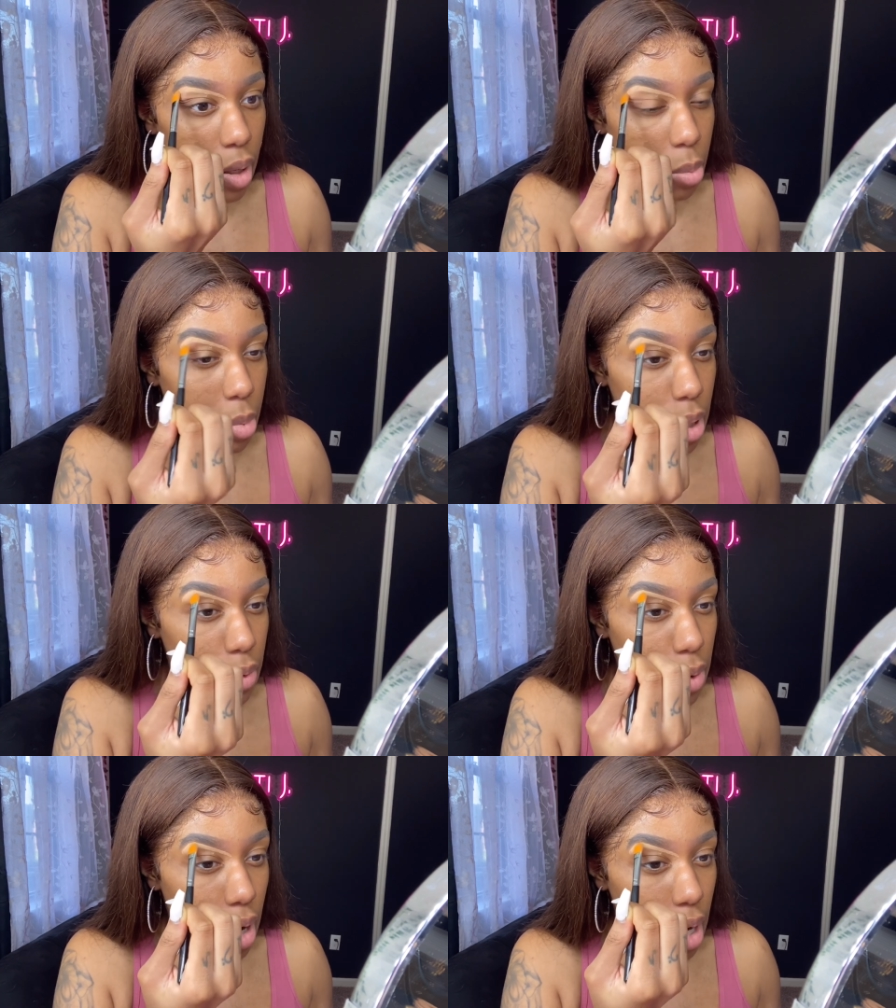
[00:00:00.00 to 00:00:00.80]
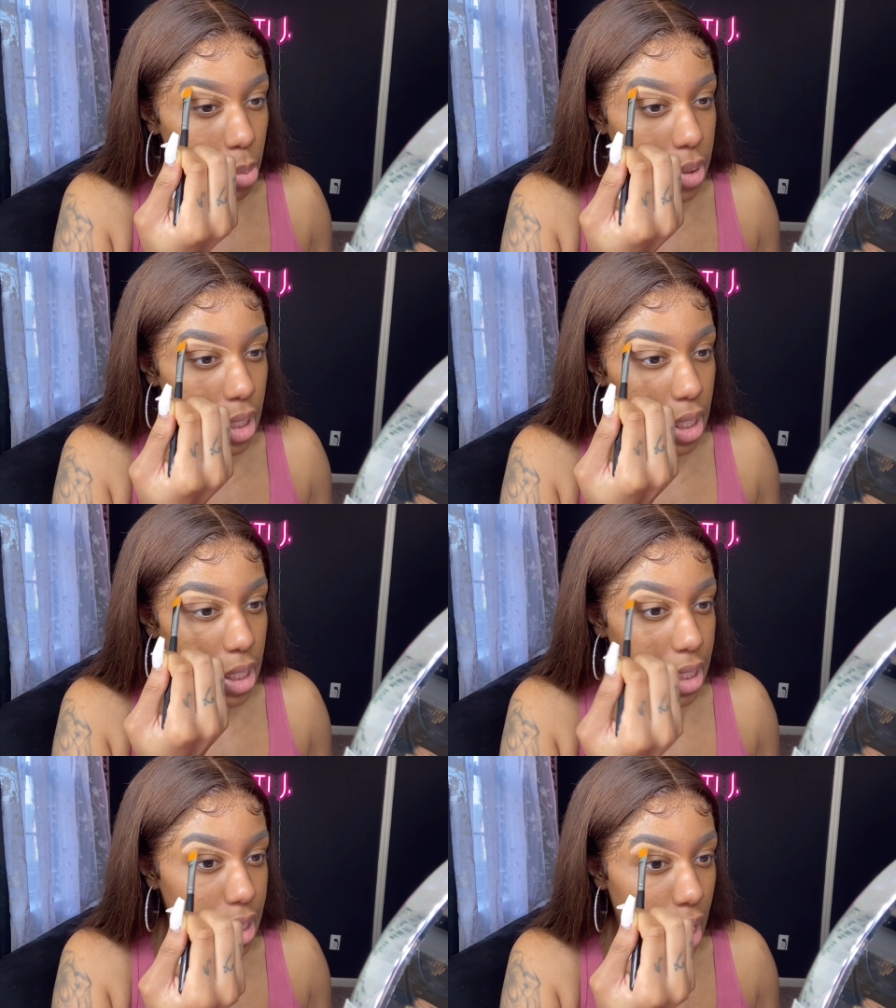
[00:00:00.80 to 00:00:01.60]
But overall, it was a
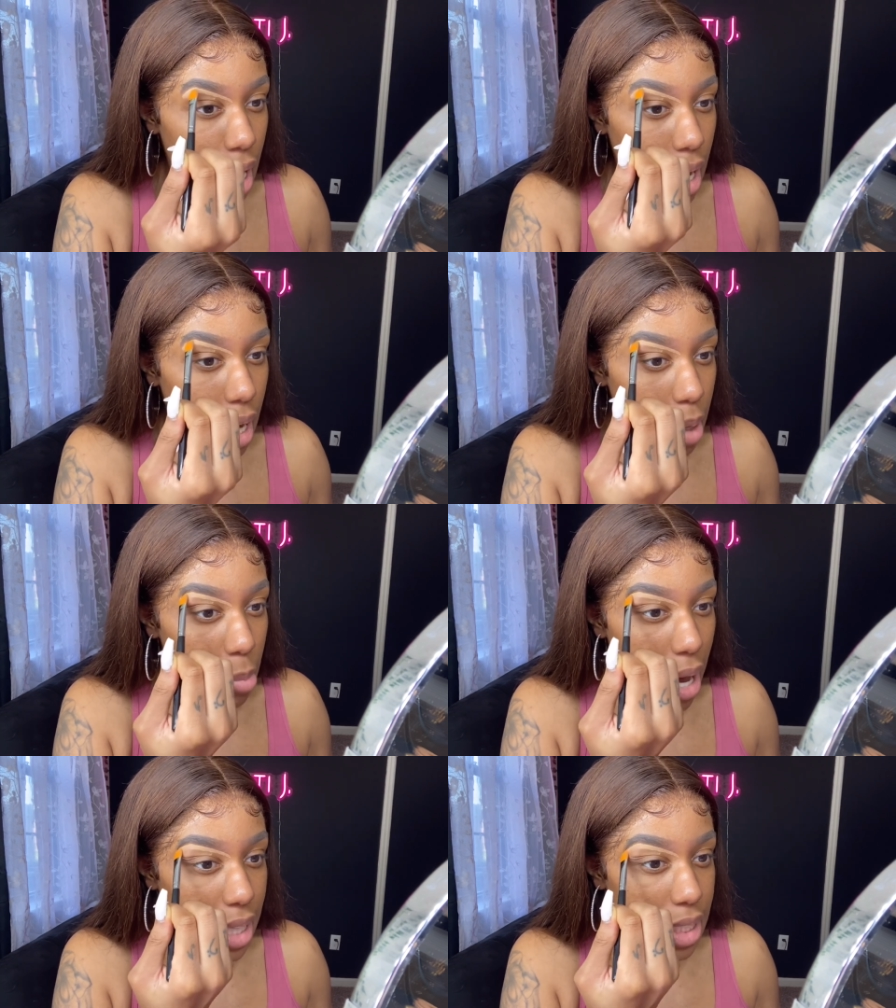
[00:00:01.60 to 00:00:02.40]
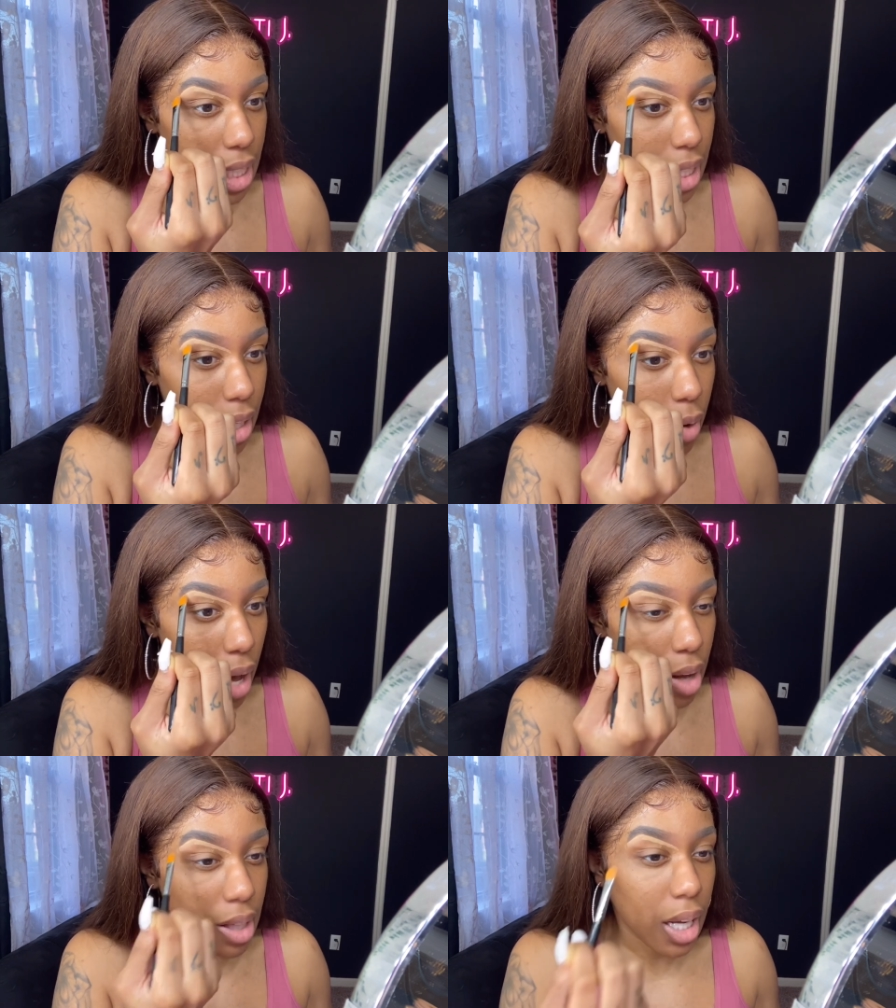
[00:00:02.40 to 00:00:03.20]
good time. I didn't go
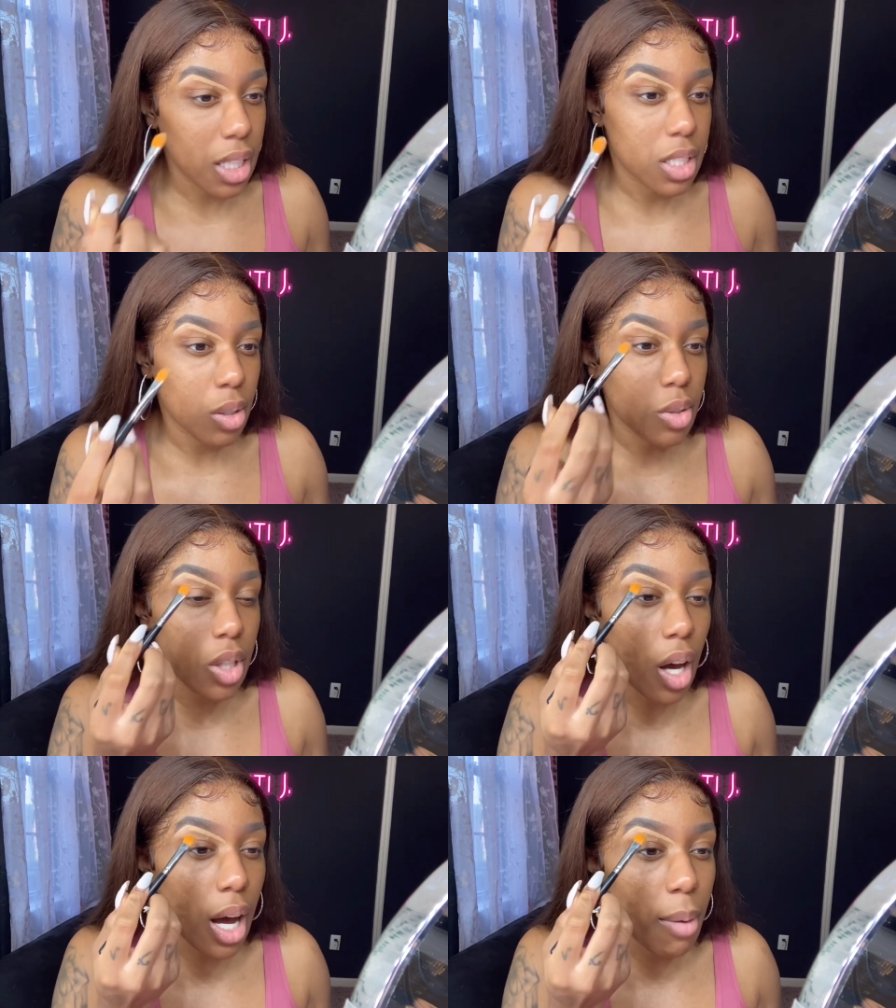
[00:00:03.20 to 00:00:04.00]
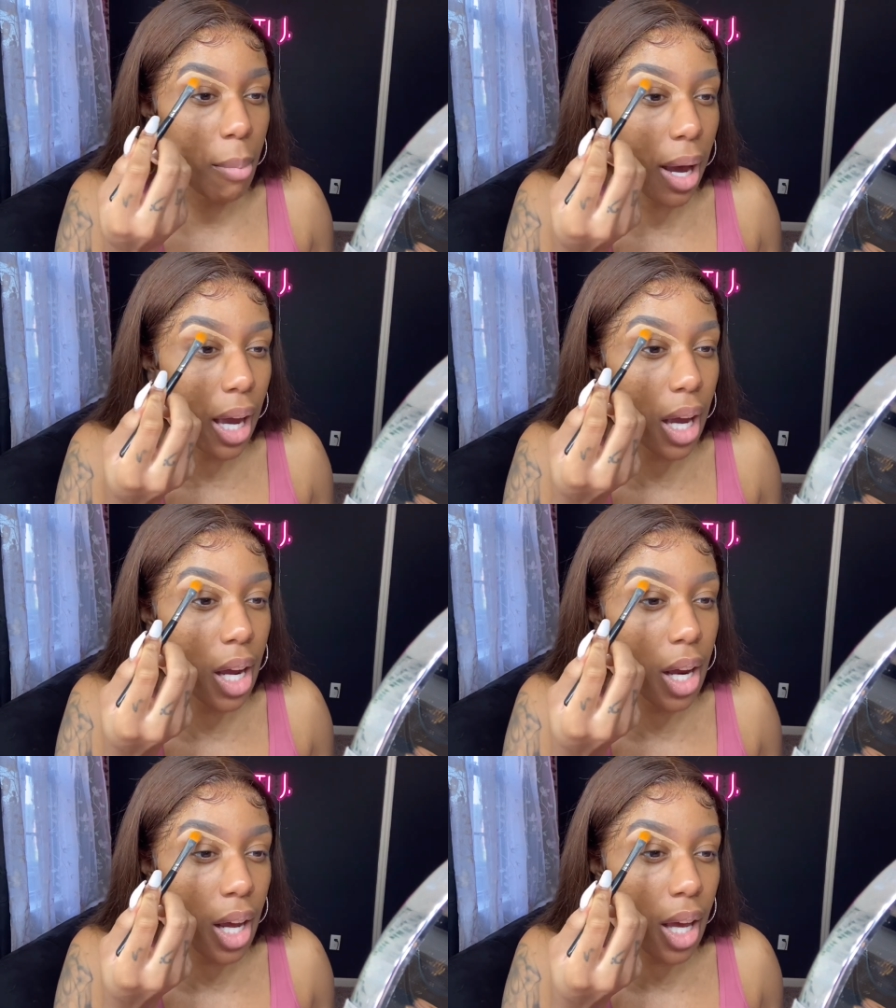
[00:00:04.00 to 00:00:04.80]
out like I told y'all I
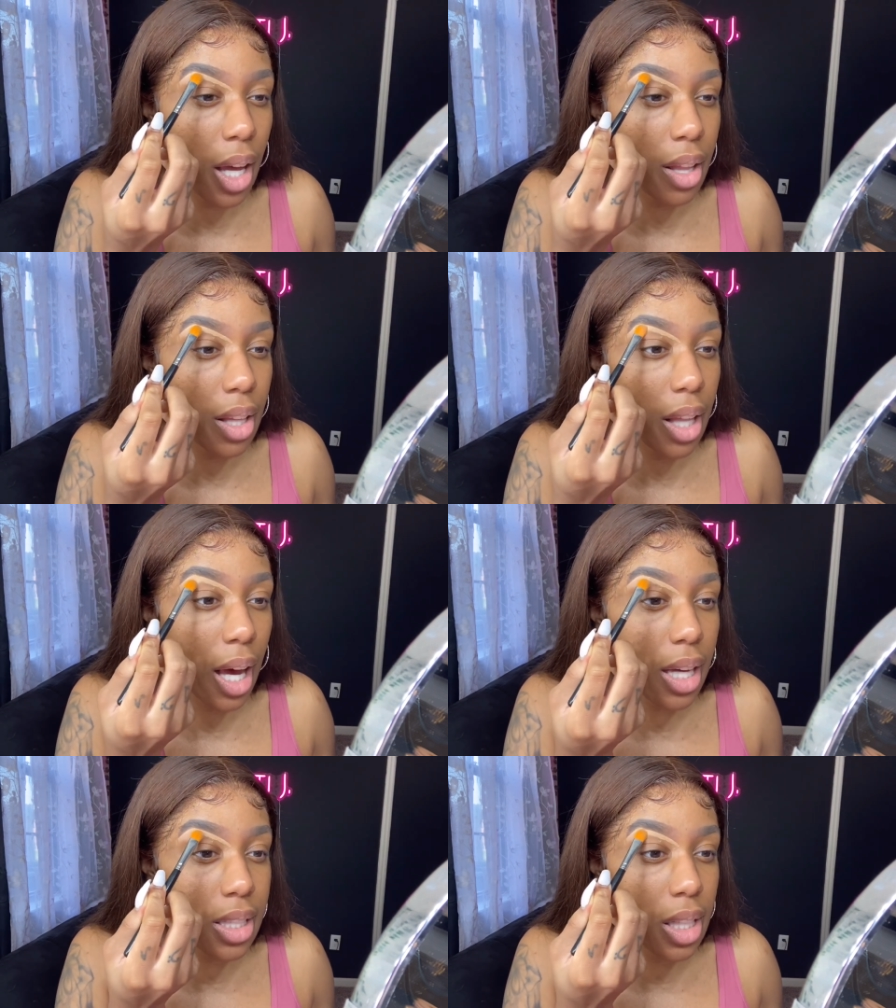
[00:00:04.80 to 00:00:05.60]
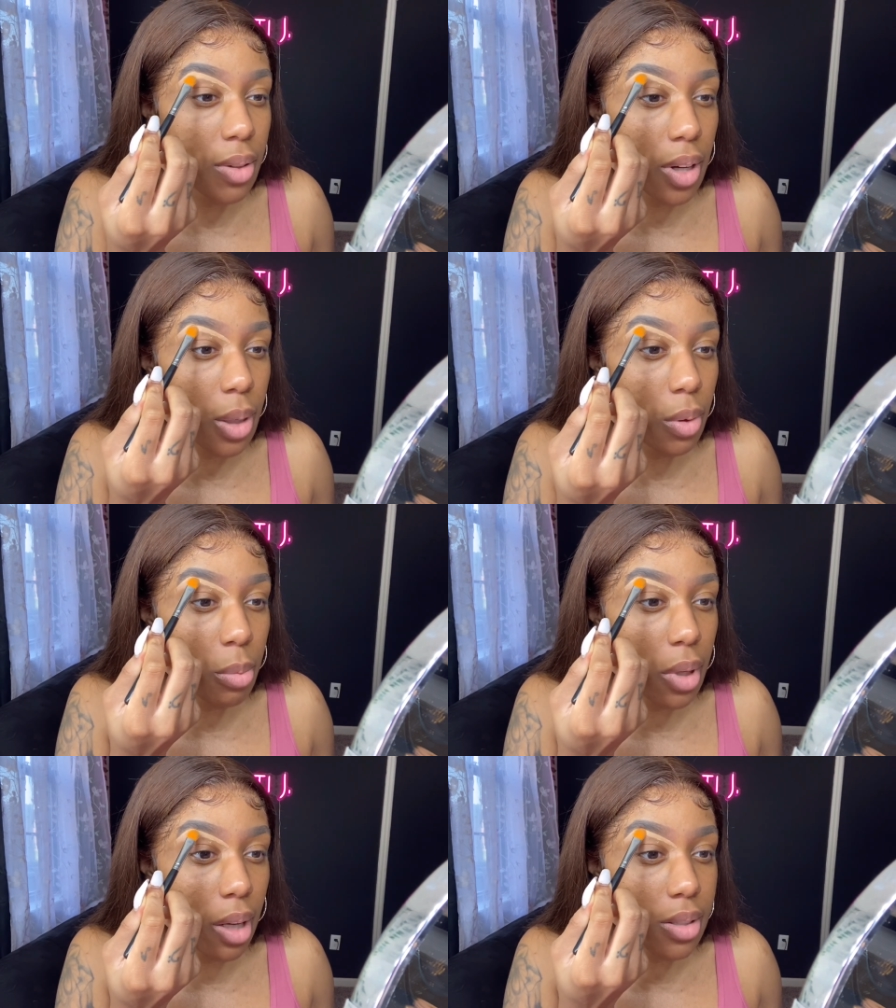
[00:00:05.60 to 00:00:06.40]
might. In the last Get Ready With
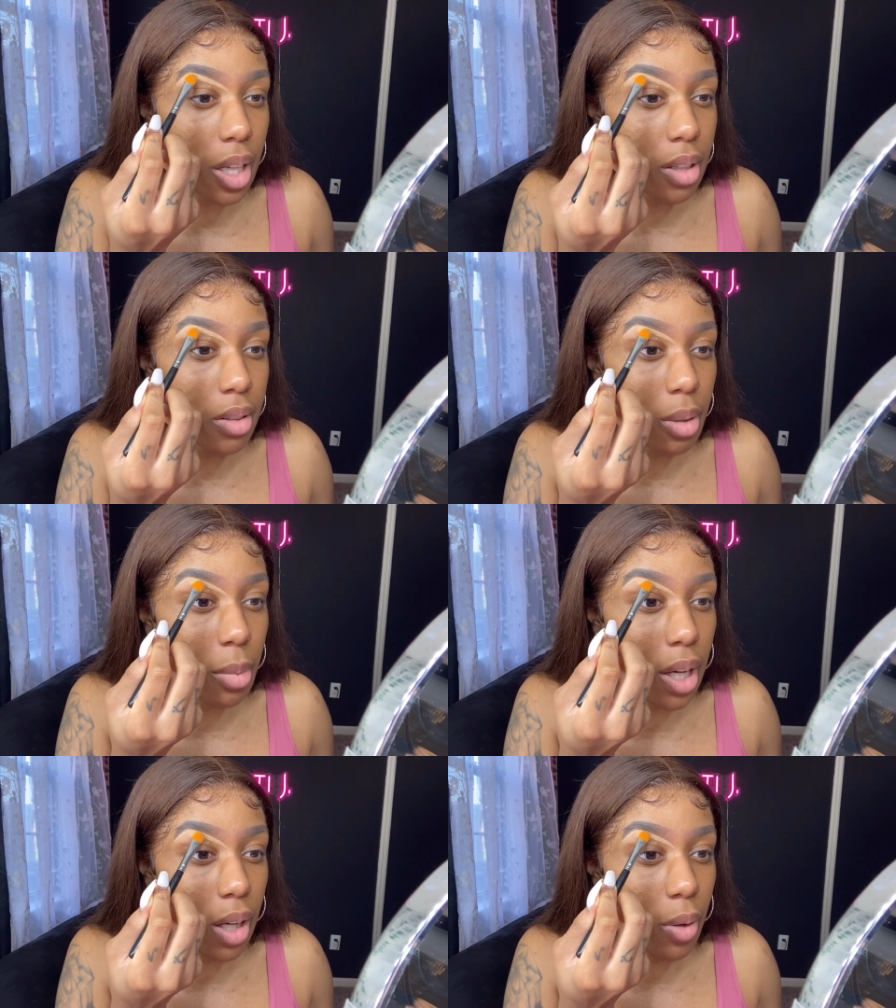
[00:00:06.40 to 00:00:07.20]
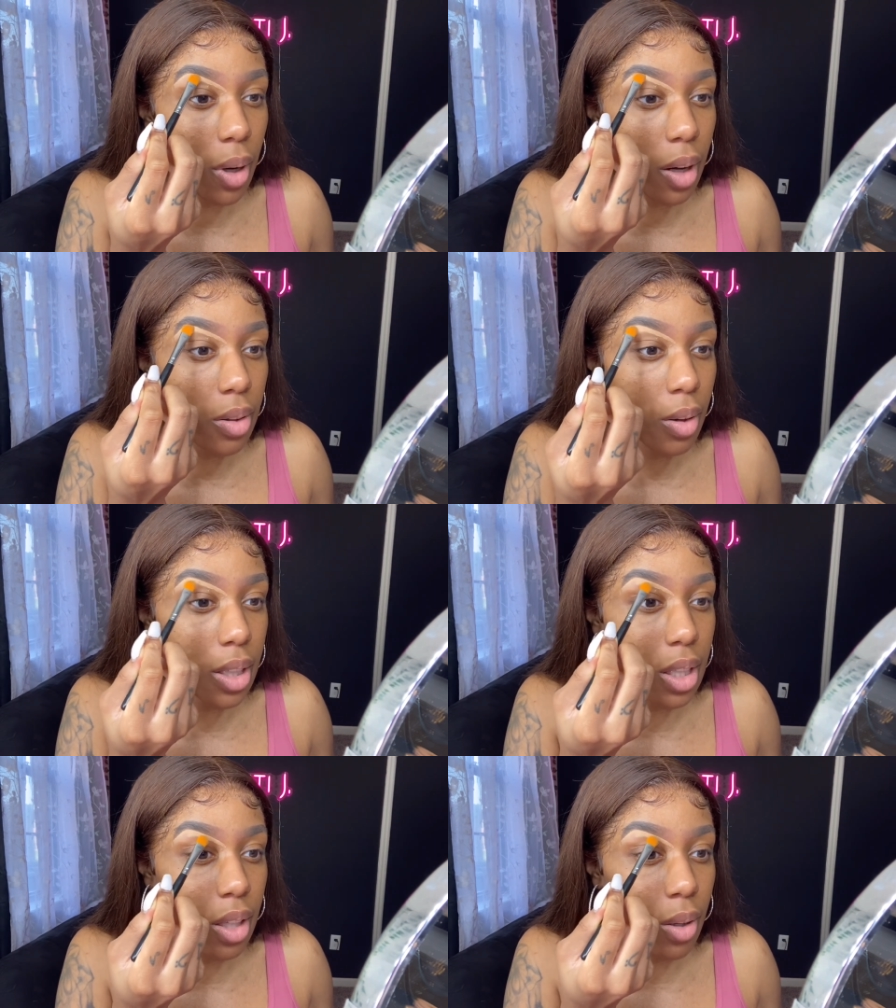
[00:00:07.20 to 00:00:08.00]
Me, I was like, oh, I might go out. No,
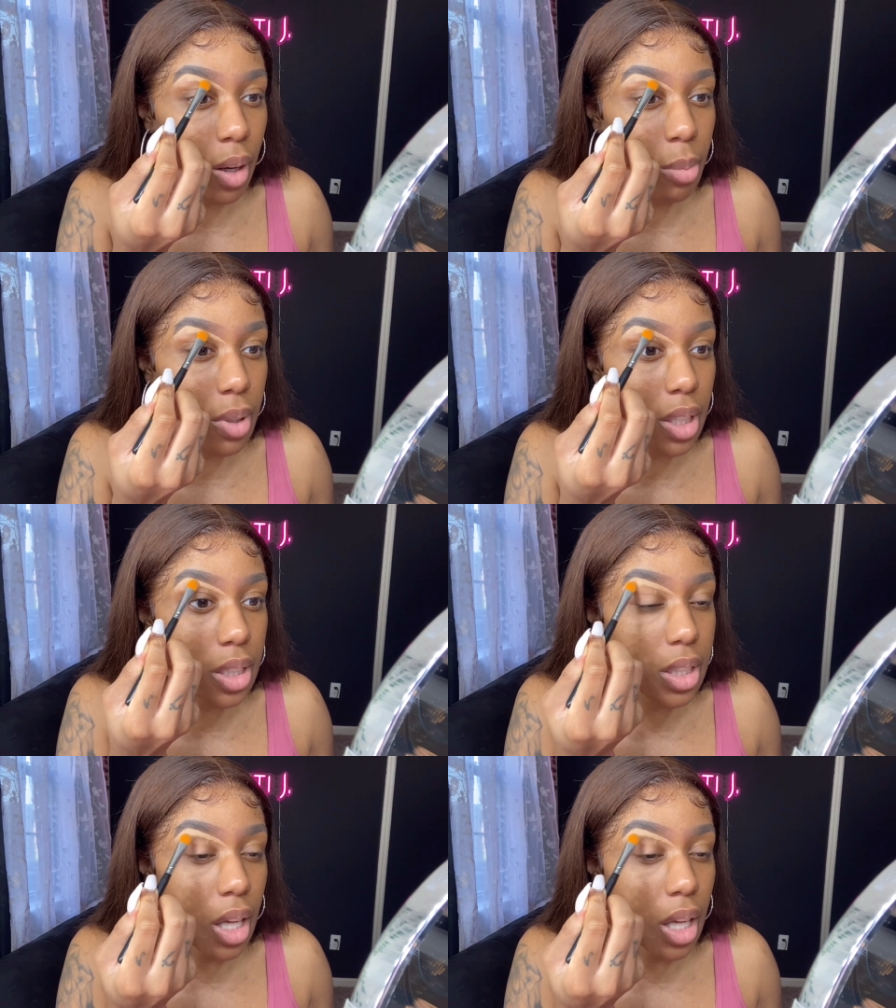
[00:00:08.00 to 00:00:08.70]
I didn't go out because